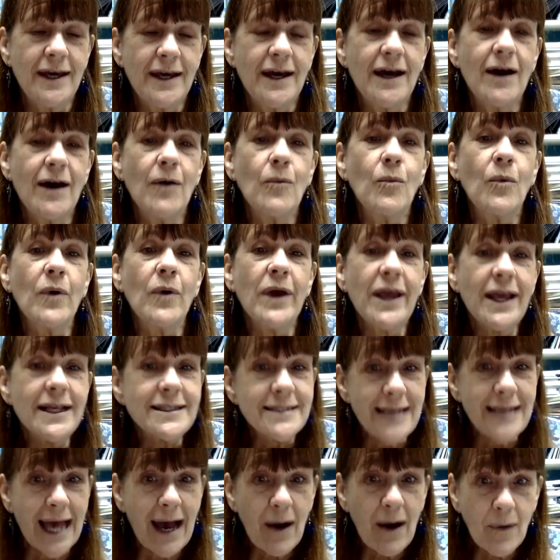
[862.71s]
And we it's
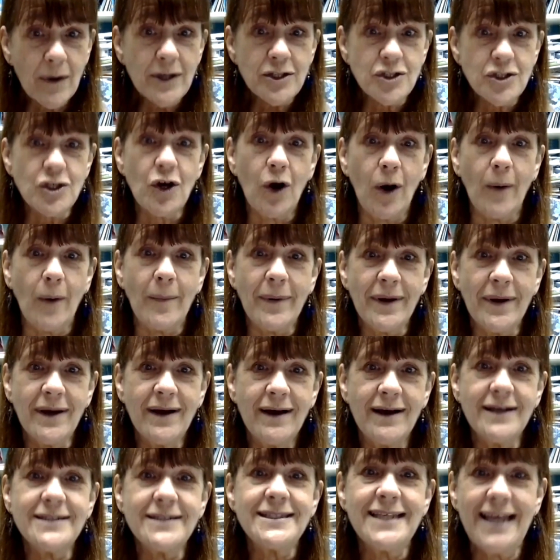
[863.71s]
our job
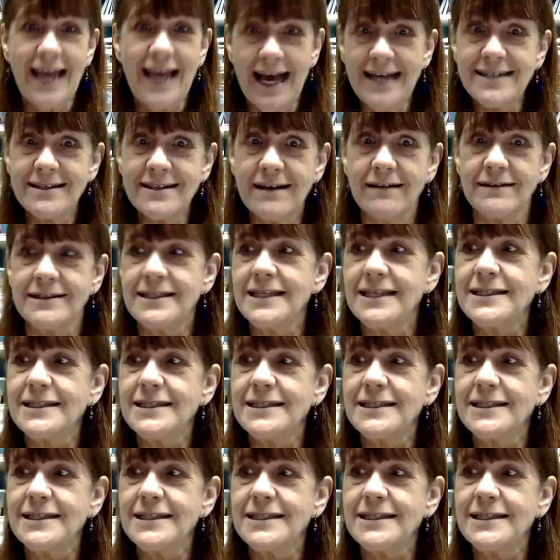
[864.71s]
as the adults,